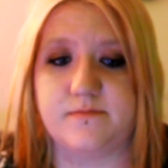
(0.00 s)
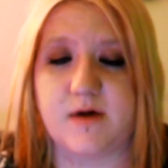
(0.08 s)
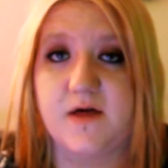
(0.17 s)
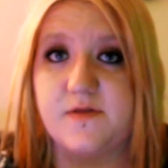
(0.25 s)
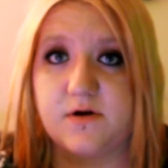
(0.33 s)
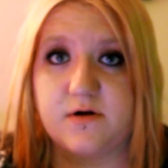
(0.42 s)

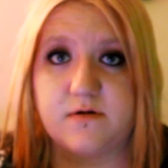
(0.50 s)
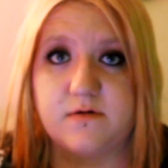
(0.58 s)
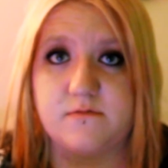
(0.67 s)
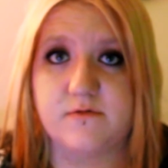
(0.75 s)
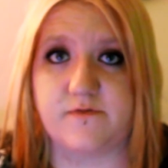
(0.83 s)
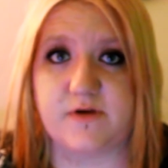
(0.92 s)

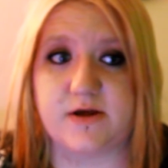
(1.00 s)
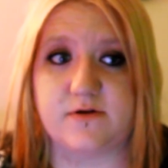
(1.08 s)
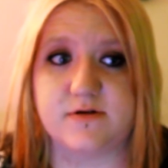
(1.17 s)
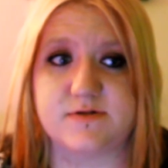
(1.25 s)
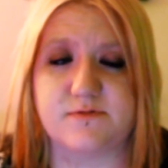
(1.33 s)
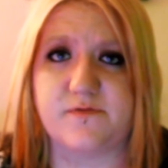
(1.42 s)
other
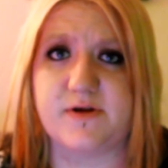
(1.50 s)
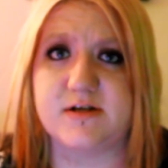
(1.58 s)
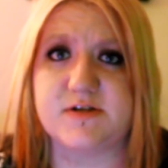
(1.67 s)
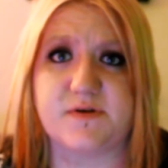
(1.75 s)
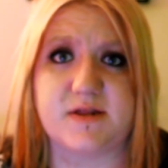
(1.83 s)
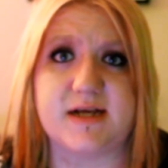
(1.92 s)
reviews
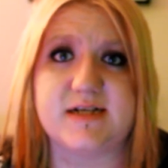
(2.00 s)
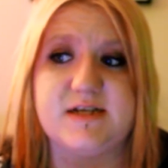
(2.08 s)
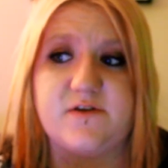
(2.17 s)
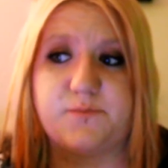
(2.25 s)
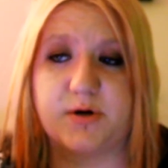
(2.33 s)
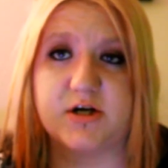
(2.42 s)
for things
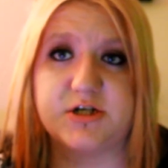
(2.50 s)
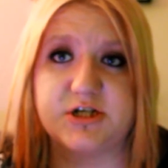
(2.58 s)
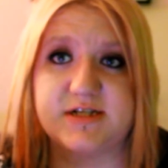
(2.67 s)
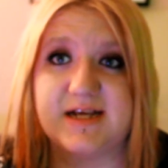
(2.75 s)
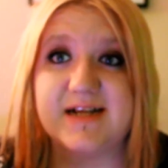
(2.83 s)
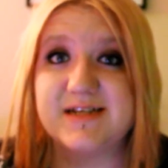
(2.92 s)
you've
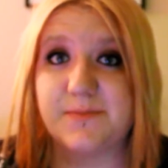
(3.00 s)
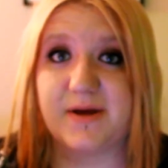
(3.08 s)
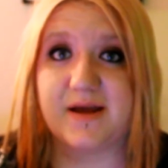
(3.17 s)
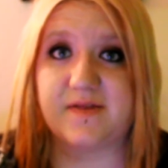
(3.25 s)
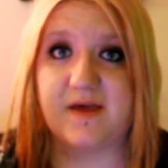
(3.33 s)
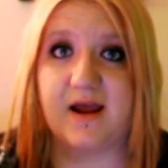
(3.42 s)
purchased. That's a
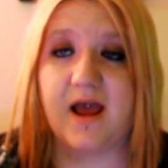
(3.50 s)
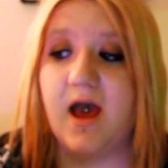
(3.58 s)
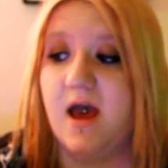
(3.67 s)
big thing.